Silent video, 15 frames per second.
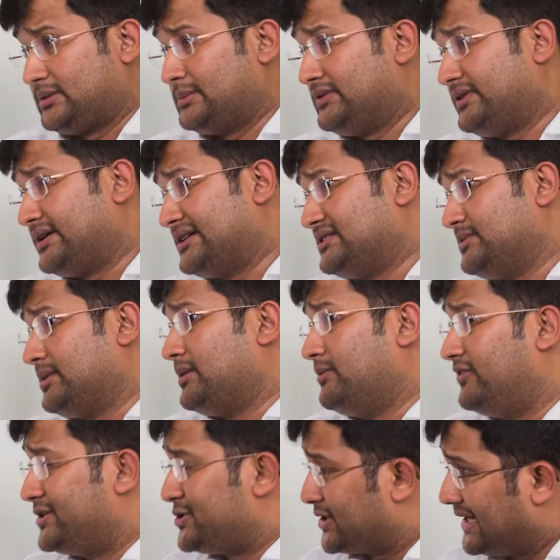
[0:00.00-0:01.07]
of our kids have
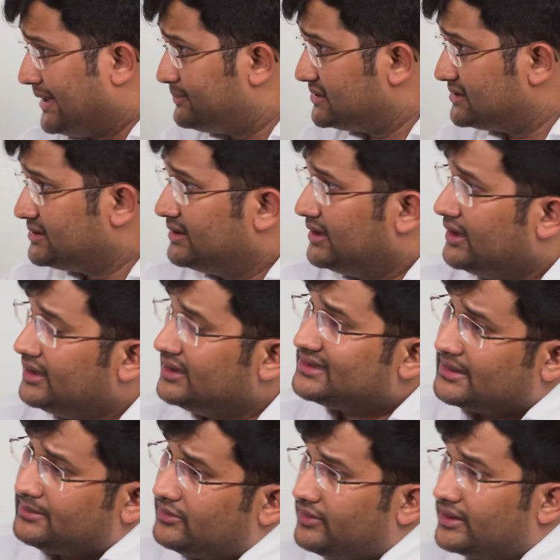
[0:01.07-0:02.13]
become venture caps.
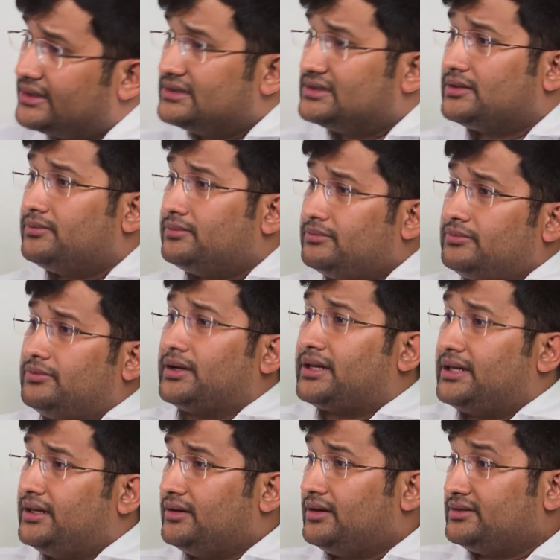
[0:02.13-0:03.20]
Some of our kids are
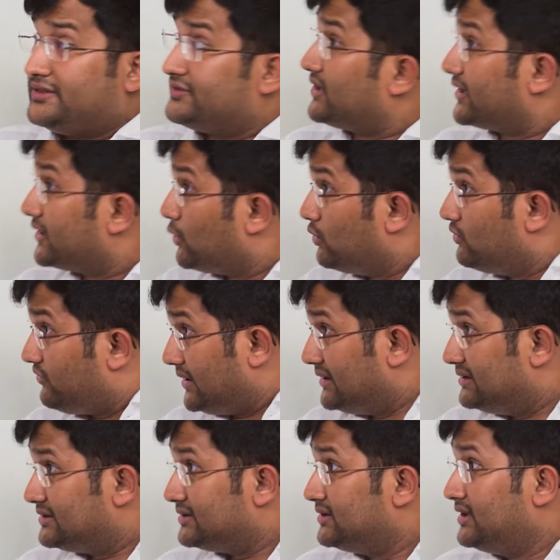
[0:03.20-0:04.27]
working. They started their own
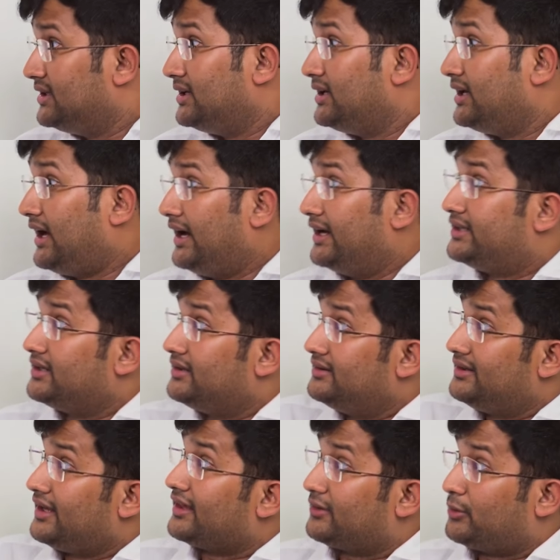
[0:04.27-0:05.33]
funds.
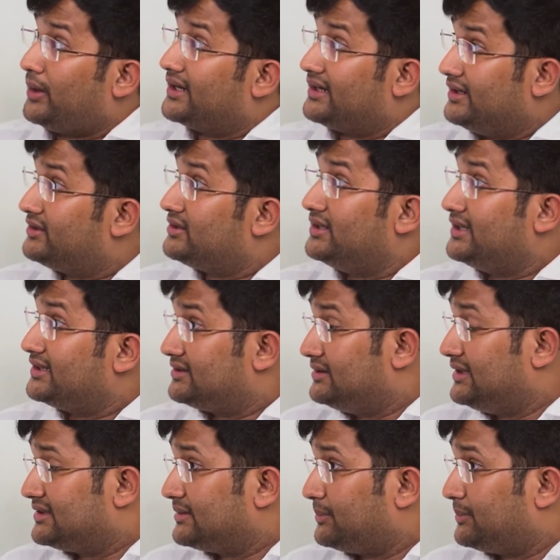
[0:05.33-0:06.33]
Quite literally, that's